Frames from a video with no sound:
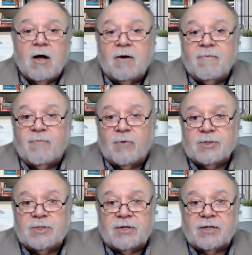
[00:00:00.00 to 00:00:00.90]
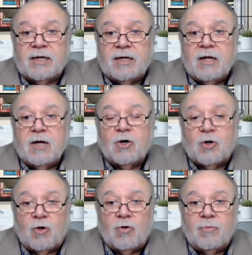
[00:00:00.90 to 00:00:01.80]
Unfortunately,
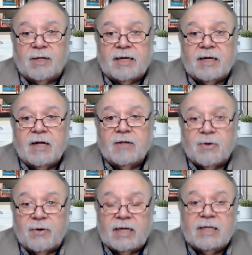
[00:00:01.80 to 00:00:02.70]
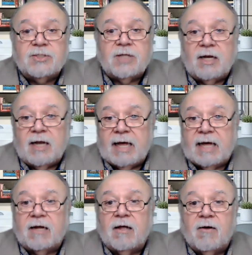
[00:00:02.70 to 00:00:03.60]
globally, there is a
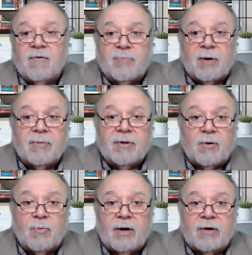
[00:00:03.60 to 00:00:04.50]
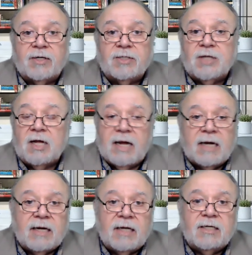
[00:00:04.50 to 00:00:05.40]
lack of public awareness,
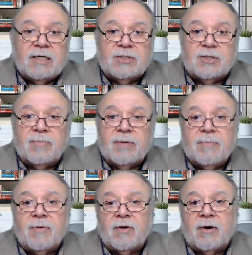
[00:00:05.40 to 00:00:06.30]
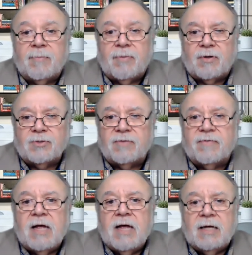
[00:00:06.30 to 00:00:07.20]
and in addition, people are impulsive
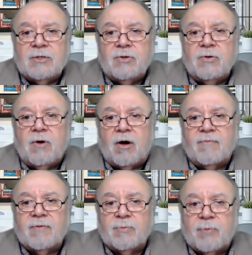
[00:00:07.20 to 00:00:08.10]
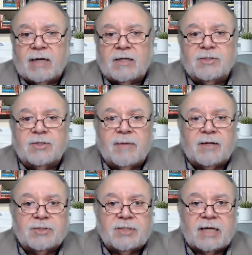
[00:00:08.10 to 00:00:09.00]
and too often reckless
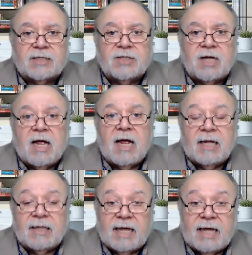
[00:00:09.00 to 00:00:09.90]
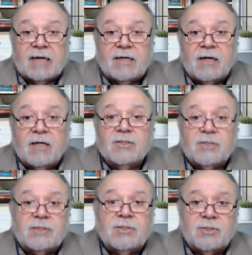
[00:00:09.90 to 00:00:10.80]
about sex, and that
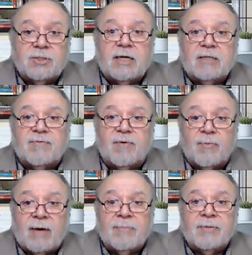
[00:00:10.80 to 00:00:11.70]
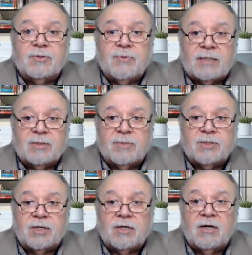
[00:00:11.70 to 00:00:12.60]
sets the stage for rampant
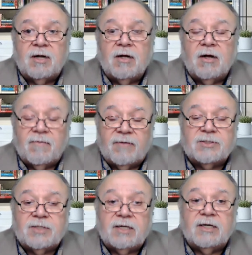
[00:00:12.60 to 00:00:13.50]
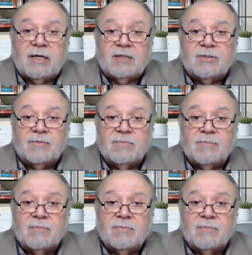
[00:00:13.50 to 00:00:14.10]
transmission of STDs.